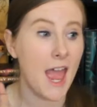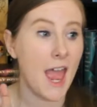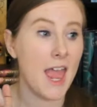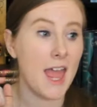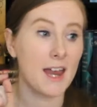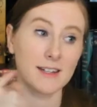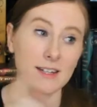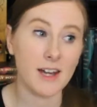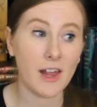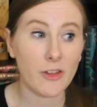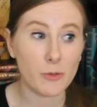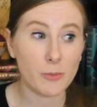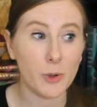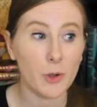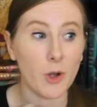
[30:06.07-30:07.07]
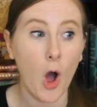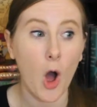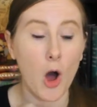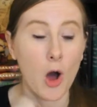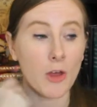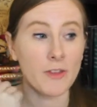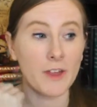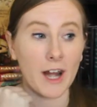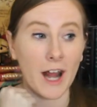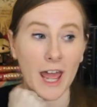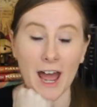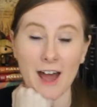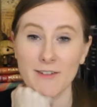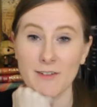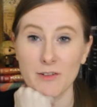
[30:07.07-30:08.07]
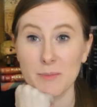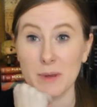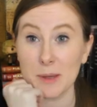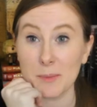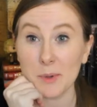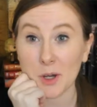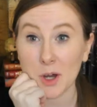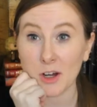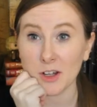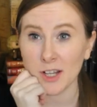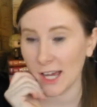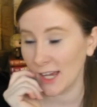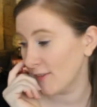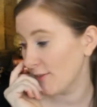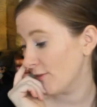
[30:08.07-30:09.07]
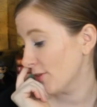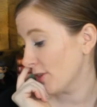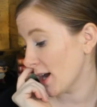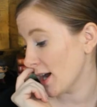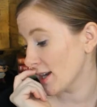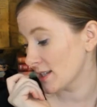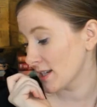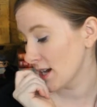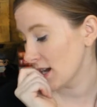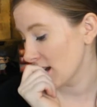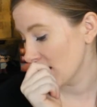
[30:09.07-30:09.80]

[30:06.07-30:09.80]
and another book haul that I have, a mini book haul, I thought